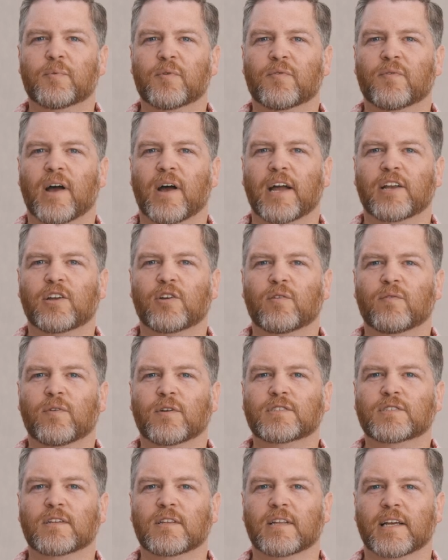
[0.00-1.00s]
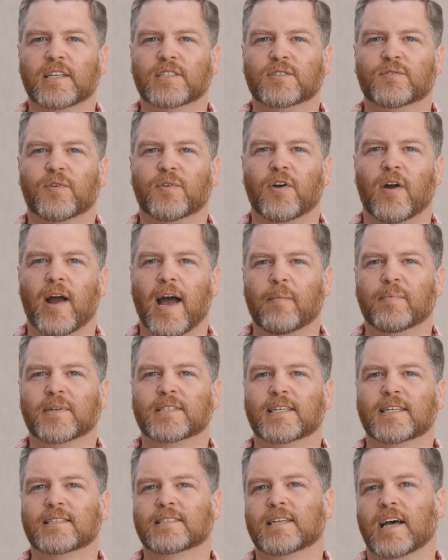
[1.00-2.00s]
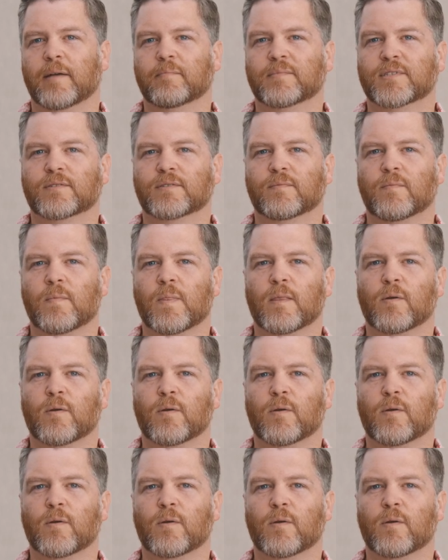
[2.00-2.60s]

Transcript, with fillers: provide universal links for your app intent types,